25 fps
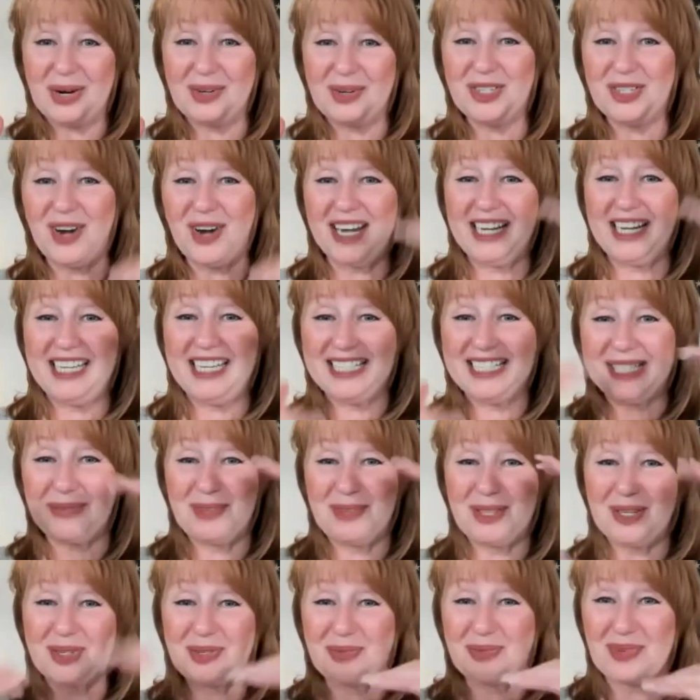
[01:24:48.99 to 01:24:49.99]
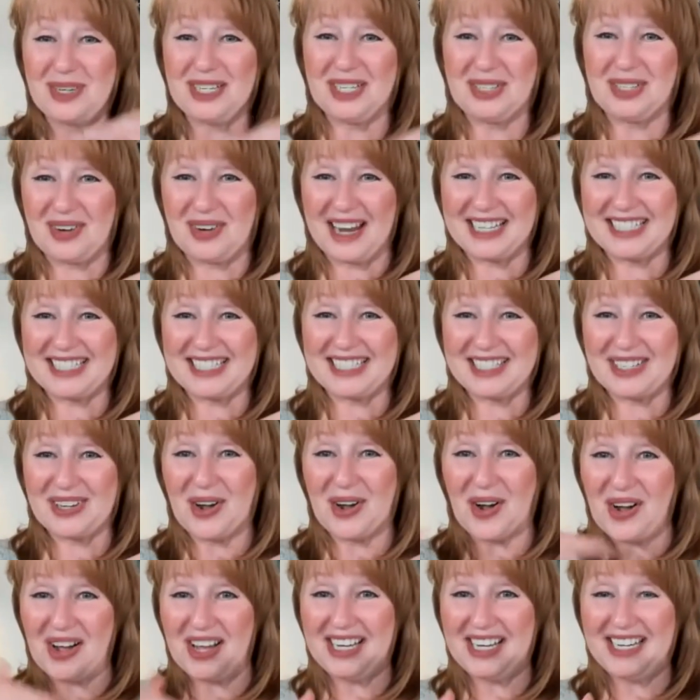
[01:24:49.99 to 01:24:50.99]
We're trying to get some of those redirects
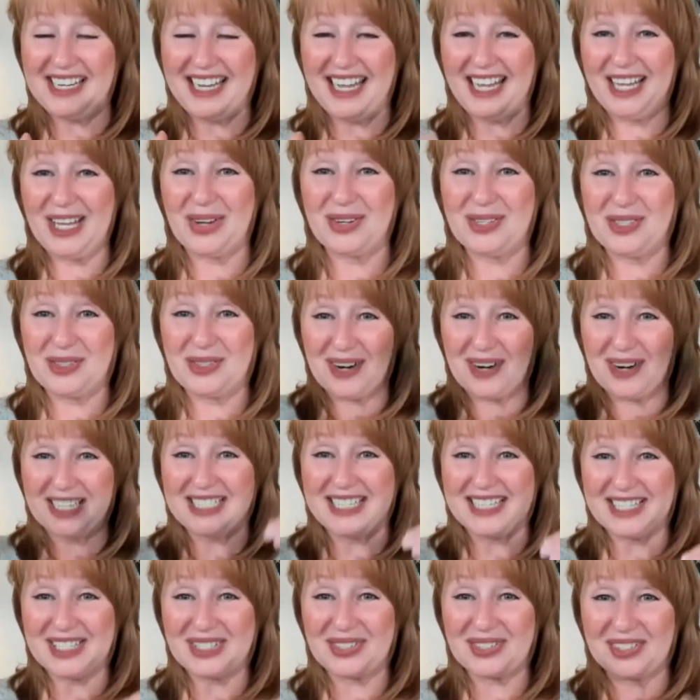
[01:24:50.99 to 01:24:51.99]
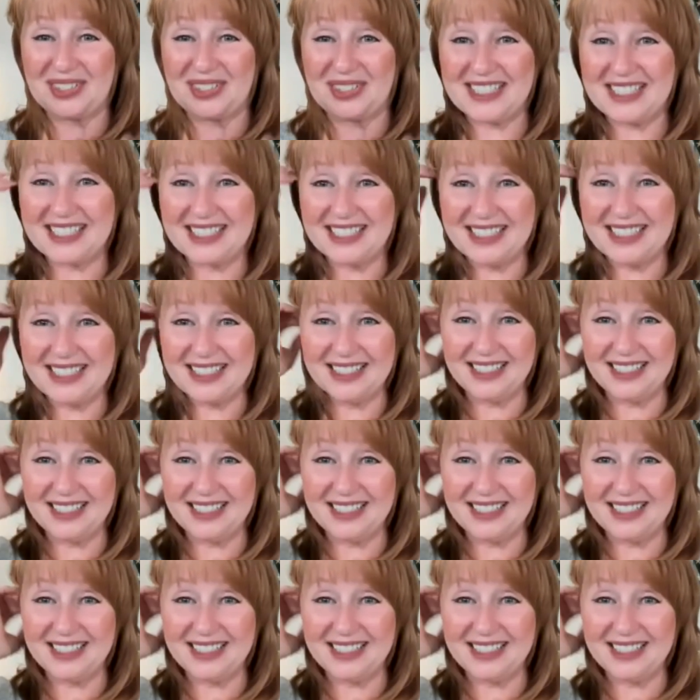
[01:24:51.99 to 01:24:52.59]
gone and go direct to the source.